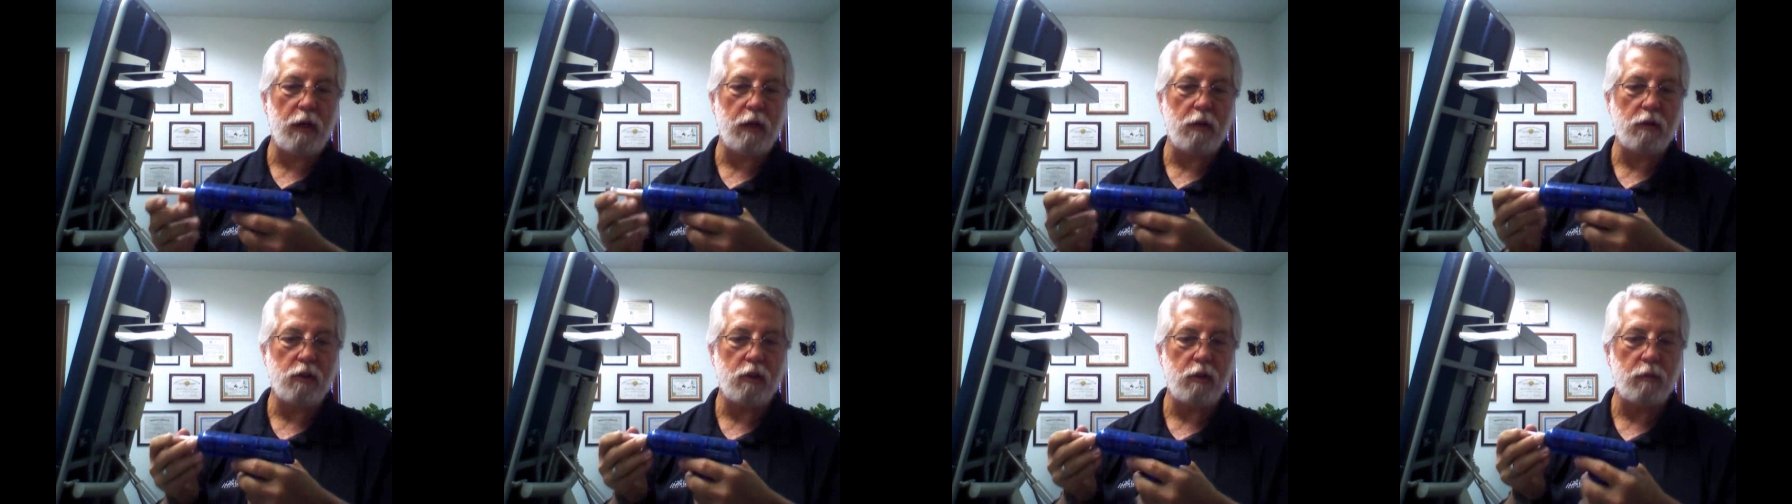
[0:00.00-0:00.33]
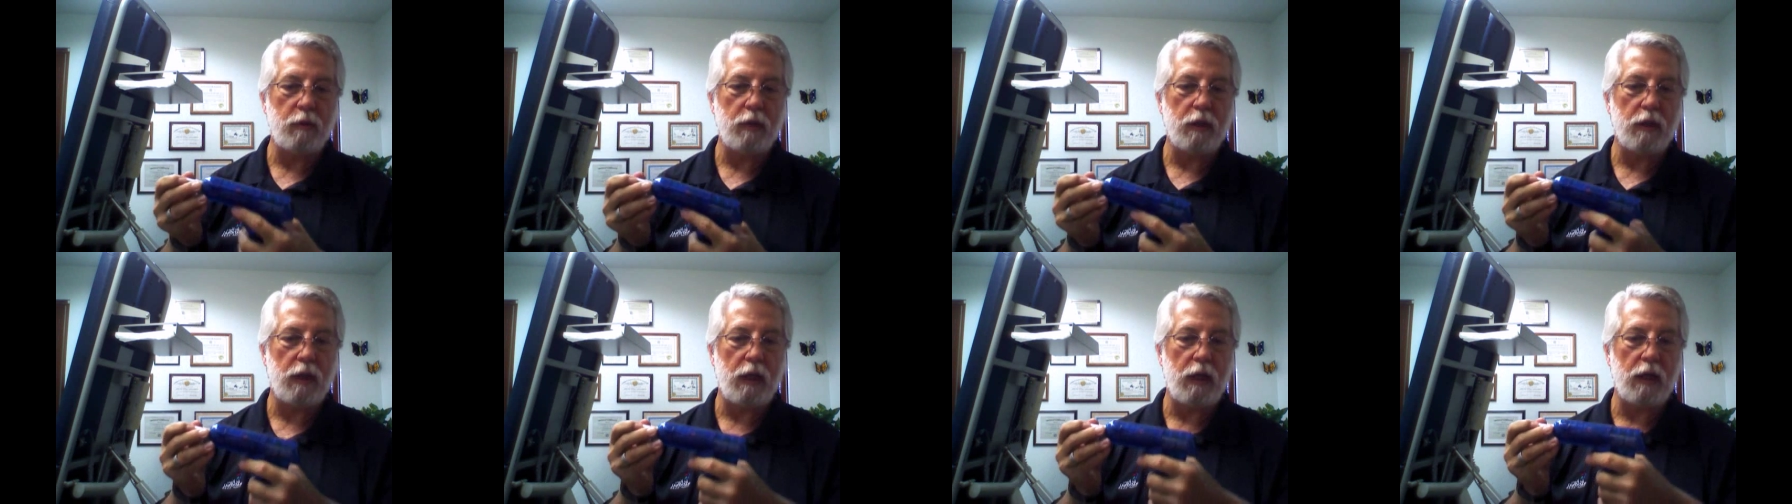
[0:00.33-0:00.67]

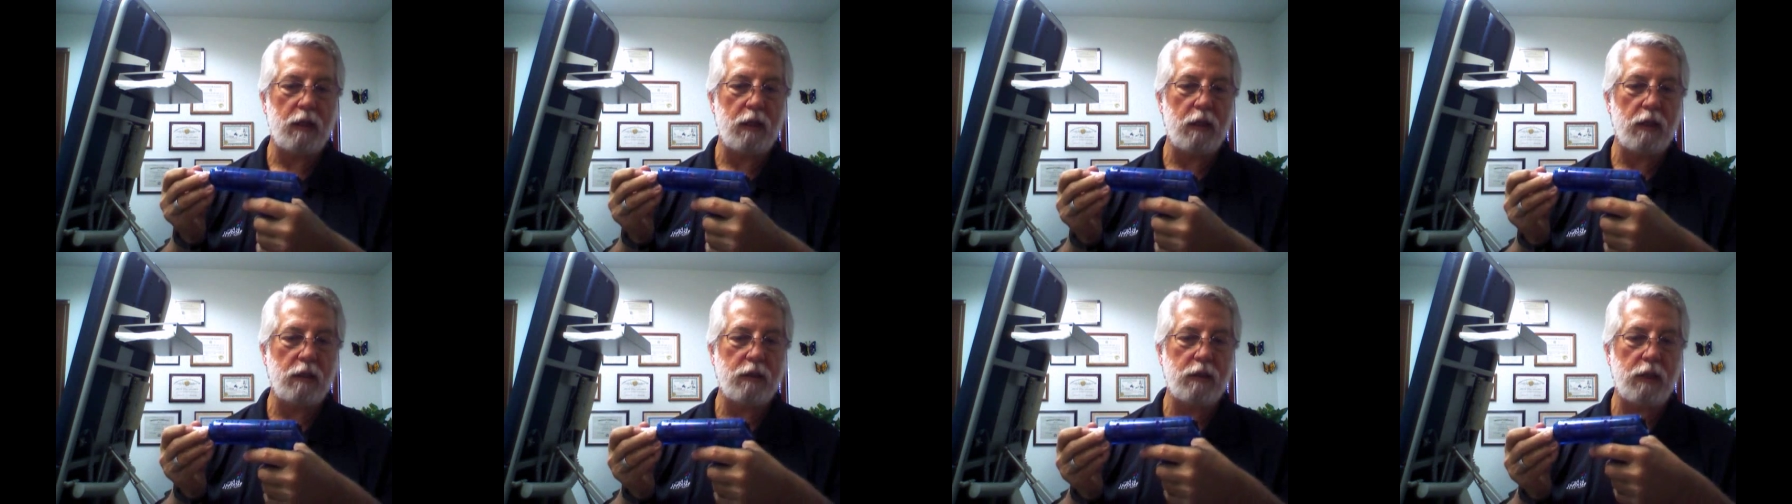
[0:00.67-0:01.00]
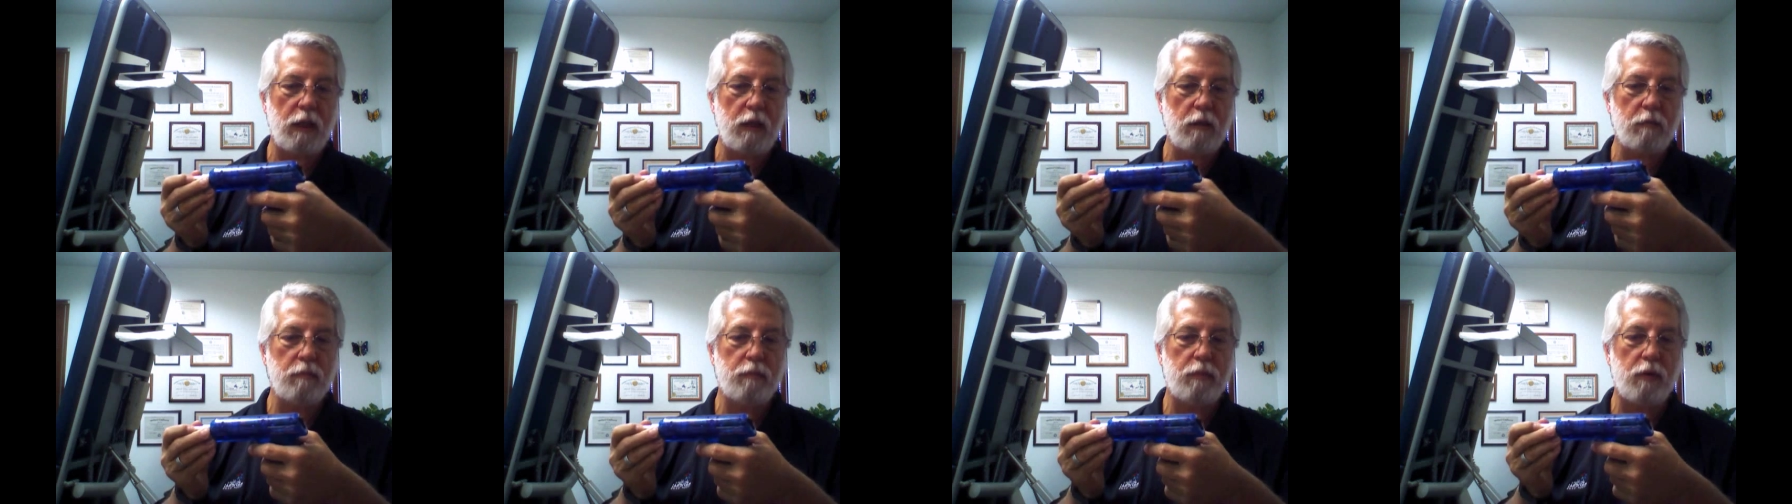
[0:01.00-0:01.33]
instrument like this
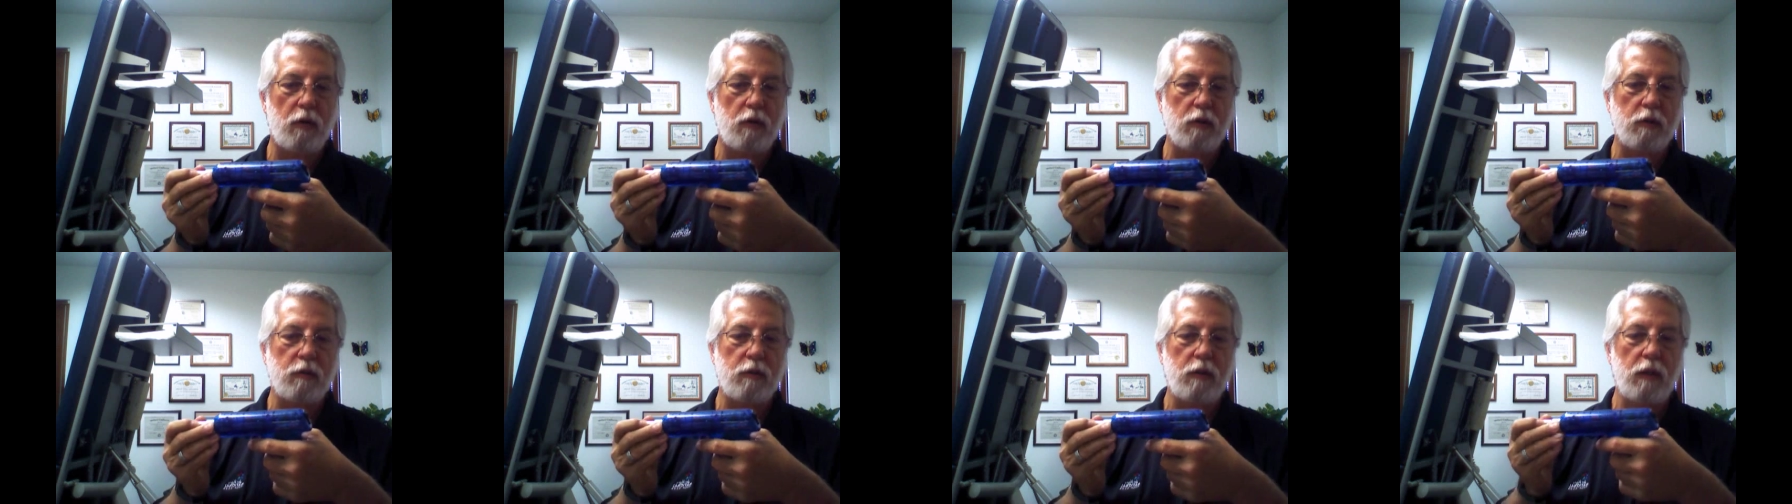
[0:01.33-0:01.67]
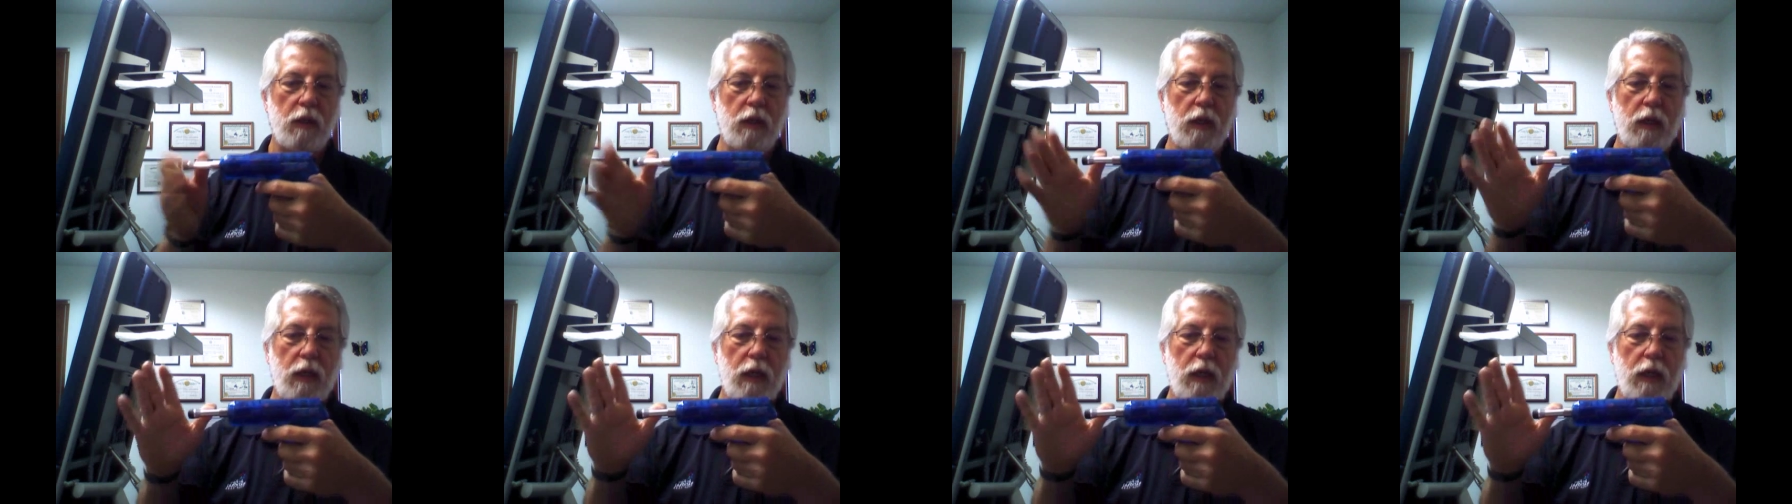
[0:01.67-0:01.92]
impulse,